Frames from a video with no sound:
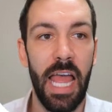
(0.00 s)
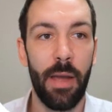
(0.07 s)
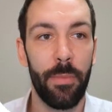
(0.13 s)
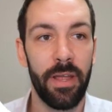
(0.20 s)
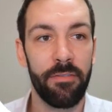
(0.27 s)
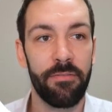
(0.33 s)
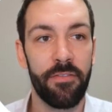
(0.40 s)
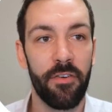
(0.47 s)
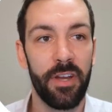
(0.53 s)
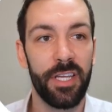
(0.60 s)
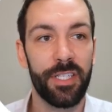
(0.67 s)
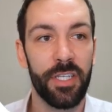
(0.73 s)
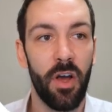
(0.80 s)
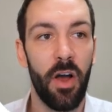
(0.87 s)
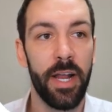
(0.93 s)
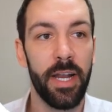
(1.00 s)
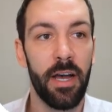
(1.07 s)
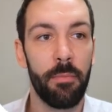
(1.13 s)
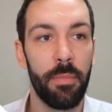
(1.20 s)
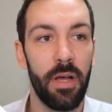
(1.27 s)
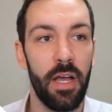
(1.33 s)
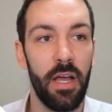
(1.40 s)
and we have free sign
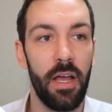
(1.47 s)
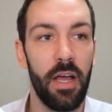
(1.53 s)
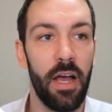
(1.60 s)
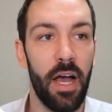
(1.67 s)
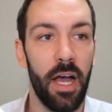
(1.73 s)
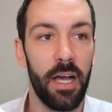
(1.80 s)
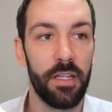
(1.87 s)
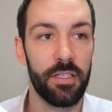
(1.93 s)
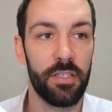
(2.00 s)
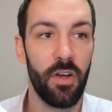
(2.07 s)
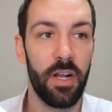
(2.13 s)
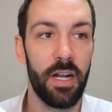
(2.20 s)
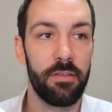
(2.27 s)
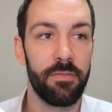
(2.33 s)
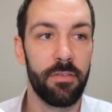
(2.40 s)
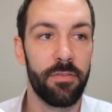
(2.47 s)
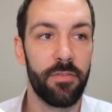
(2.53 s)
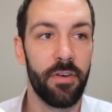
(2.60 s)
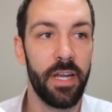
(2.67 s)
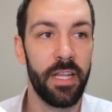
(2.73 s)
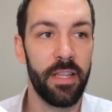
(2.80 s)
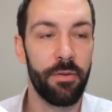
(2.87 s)
up for
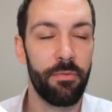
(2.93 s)
free.